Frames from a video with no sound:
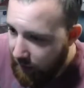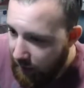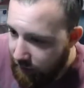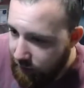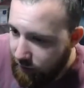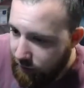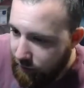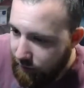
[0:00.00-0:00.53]

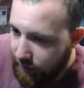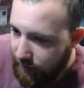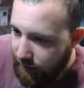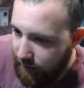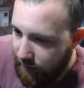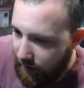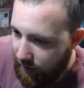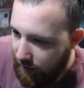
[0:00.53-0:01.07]
you're
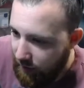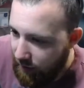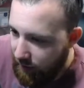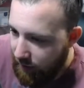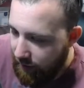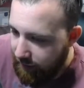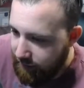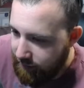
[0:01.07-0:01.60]
doing uh,
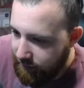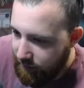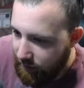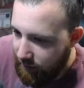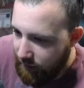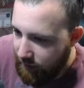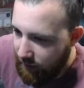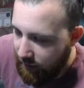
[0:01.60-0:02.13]
ex,
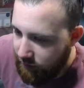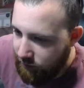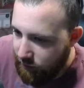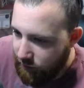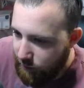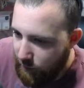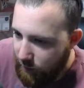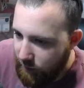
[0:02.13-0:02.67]
uh, extra
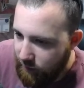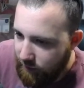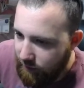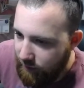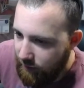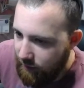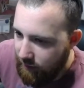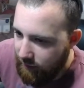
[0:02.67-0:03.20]
small.
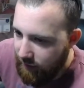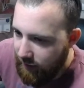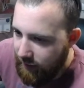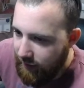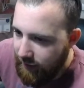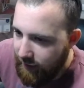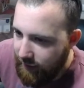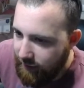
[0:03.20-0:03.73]
All
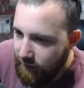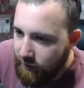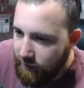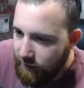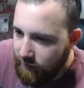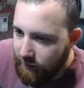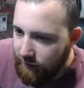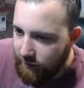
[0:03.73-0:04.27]
right,
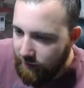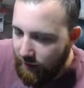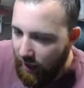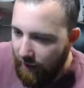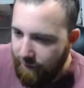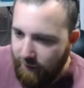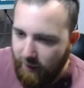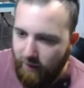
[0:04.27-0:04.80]
nice. Yeah,
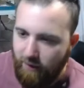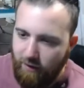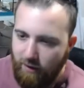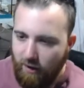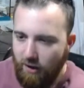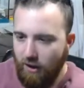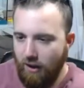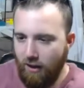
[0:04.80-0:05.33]
I figured
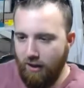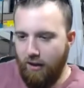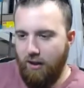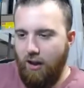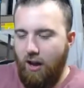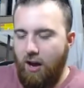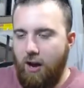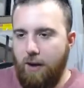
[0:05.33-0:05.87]

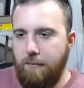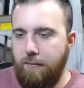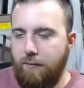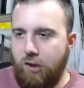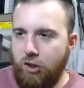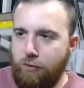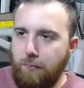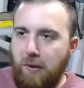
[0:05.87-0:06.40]
um,
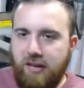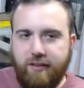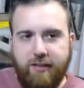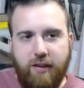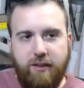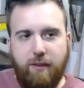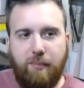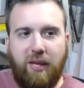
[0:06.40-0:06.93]
just based
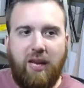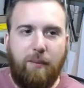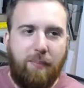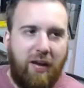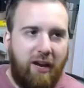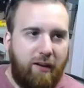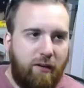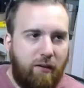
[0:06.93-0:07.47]
on the plant
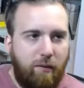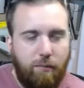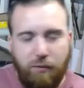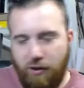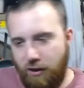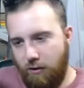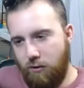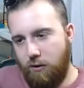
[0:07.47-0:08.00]
pack
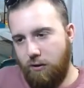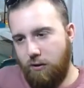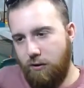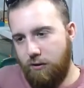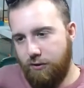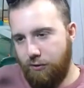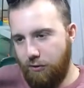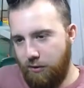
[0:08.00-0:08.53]

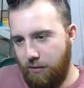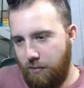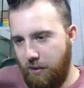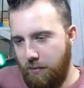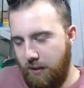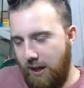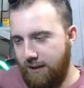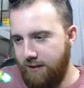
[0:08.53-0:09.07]
pre-orders or the
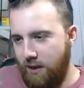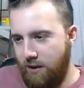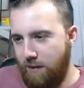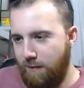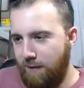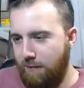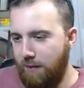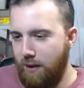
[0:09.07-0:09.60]
people that sign up
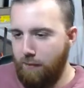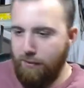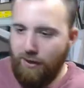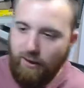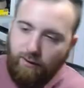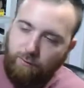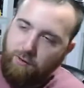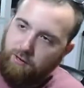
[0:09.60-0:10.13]
for plant
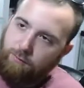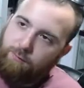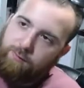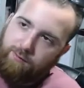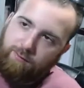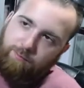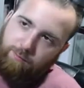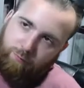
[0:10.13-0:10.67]
pack, when you
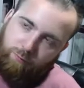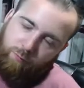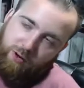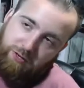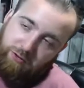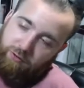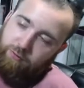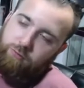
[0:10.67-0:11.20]

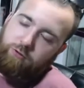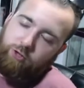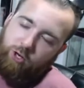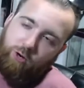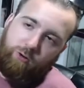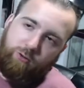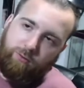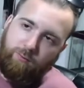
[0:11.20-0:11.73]
when you
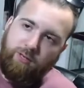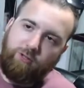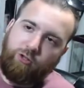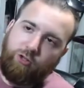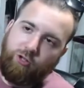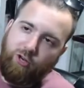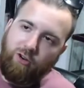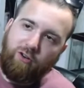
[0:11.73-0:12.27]
chose what
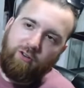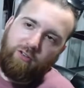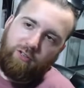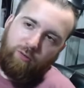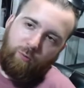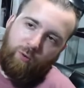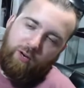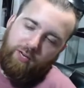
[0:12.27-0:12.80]
shirt
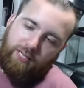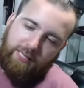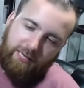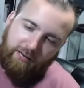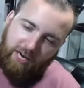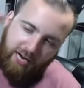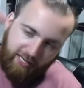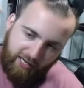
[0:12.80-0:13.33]
you wanted
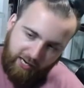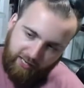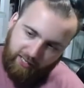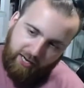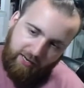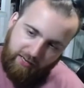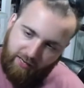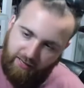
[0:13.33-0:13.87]
there, I kind of
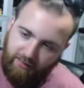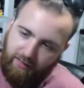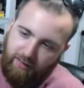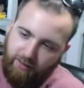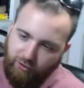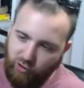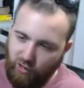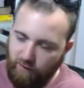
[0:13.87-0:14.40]
got an
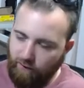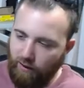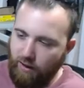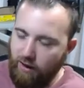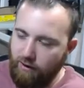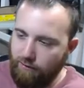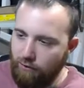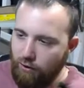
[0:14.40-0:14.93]
idea. So I have a lot of